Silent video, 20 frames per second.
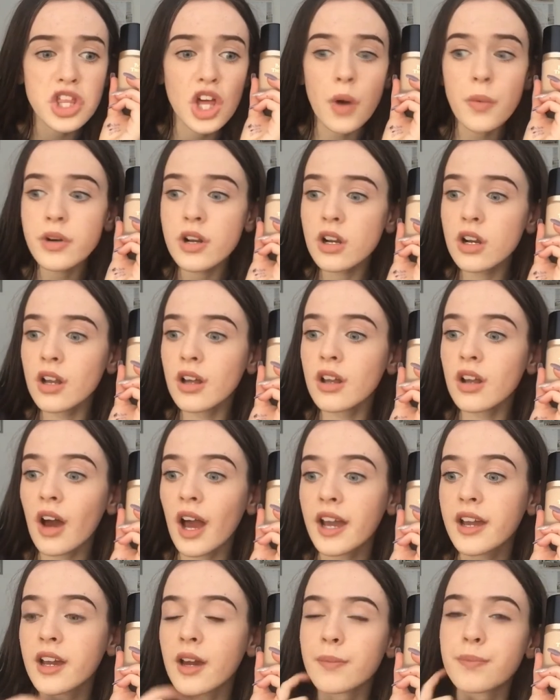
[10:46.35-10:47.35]
I would have looked
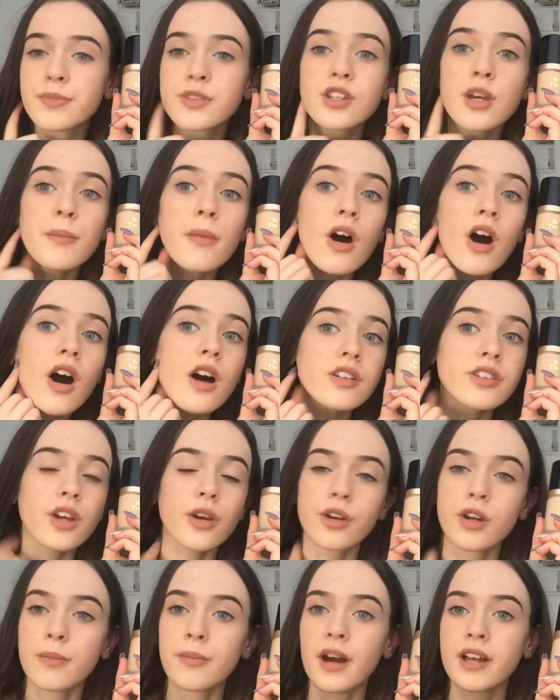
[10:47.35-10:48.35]
like a
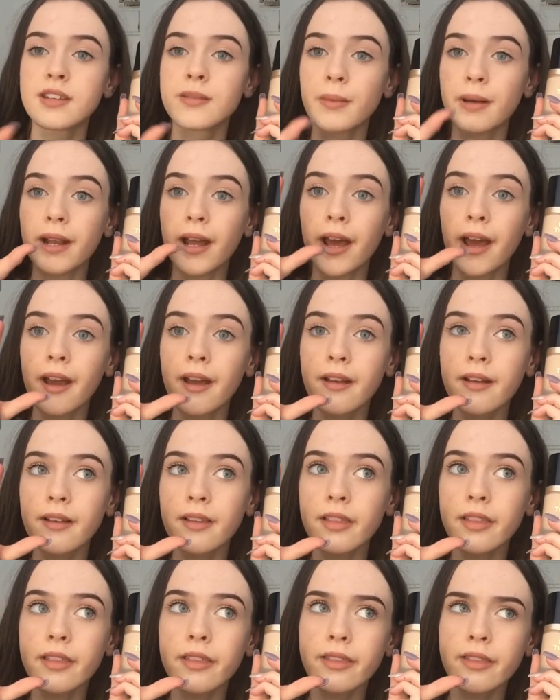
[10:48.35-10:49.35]
tomato compared to my neck.
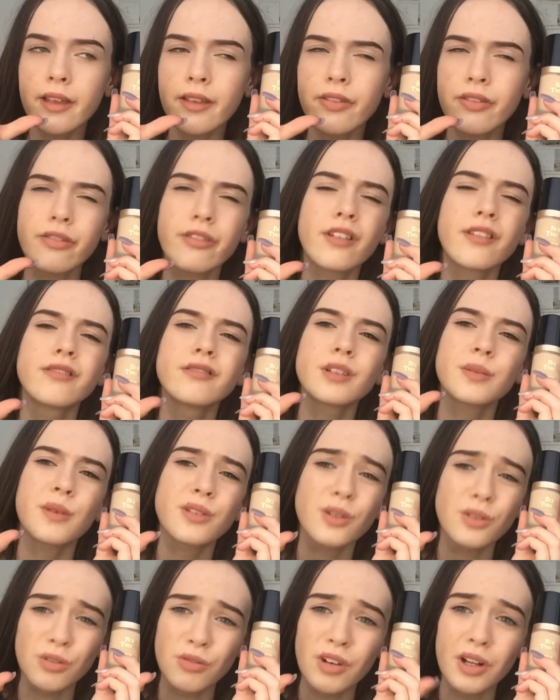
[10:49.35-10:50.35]

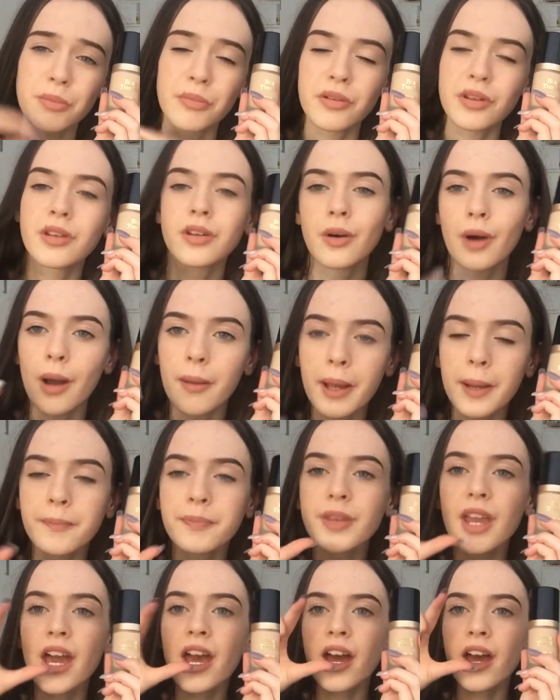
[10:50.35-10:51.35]
Tomatoes are red, but you know what I mean.
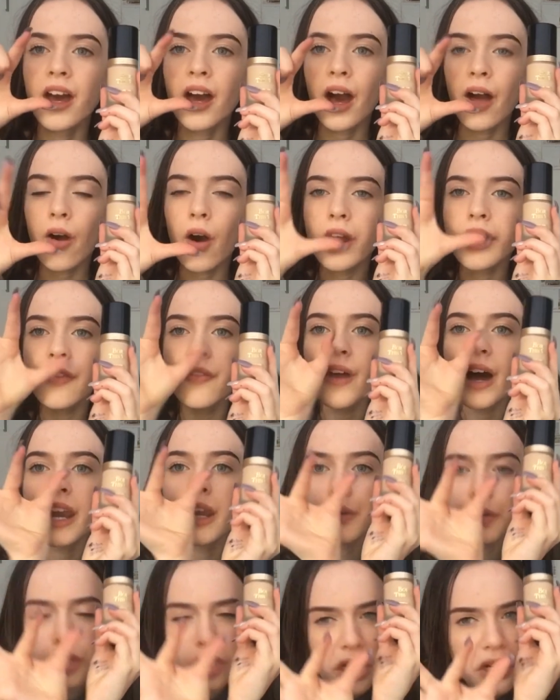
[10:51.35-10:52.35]
I need that
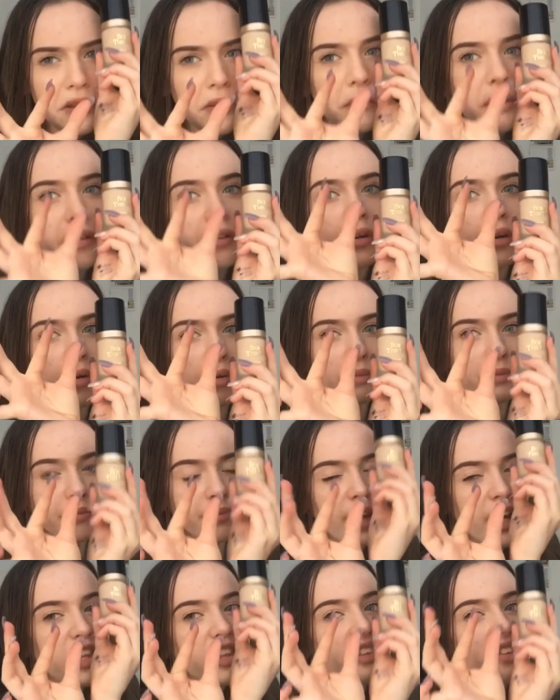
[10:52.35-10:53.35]
little shade in the middle.
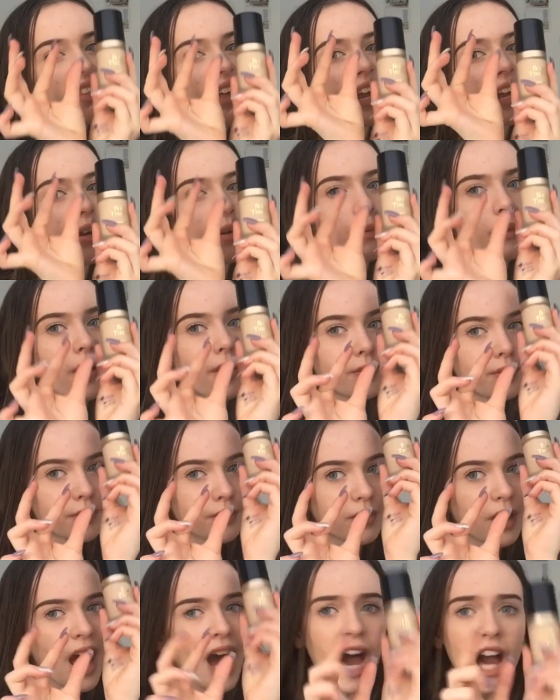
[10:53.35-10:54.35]
That's just that little one.
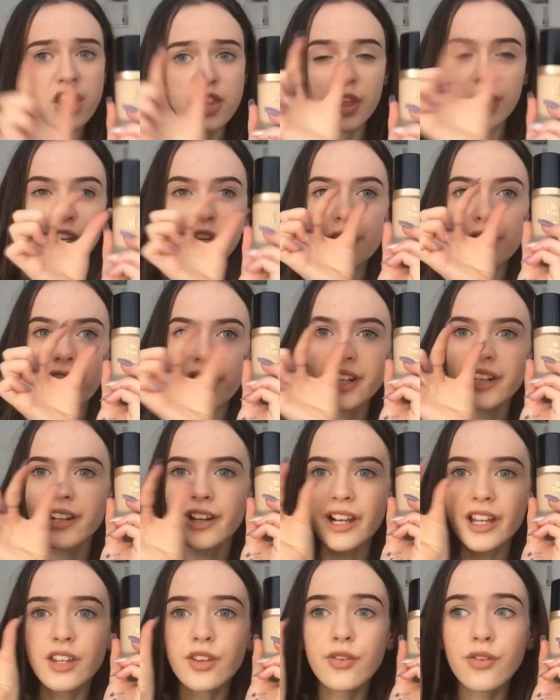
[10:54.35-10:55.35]
Actually, they could have added
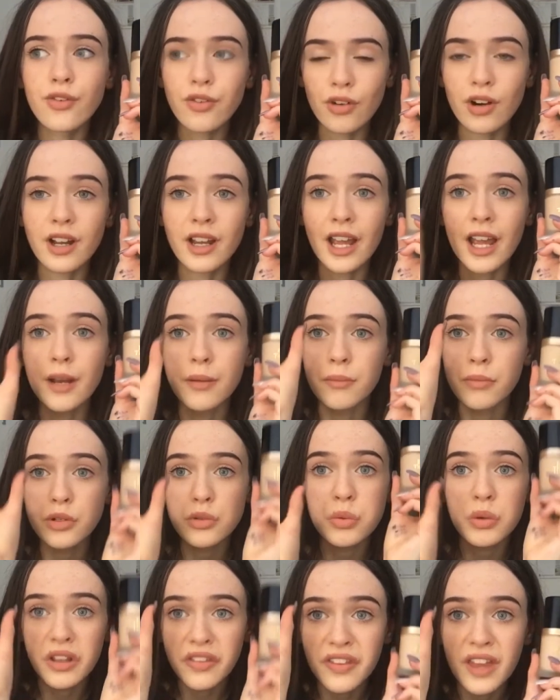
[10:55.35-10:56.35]
at least three in
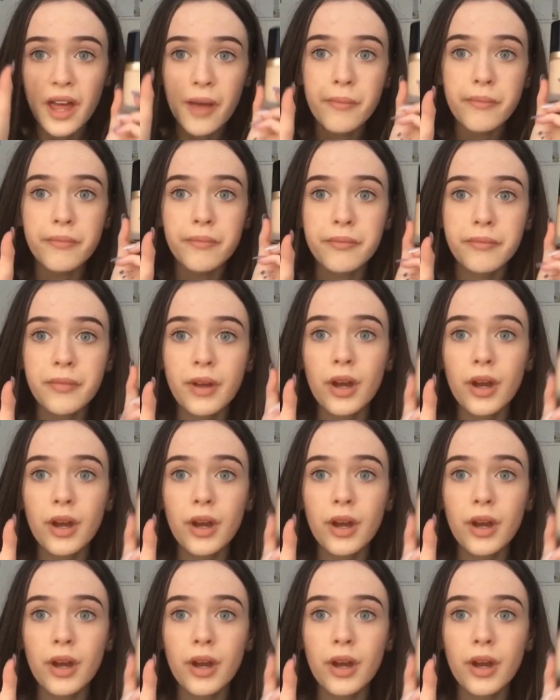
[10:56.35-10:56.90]
between them.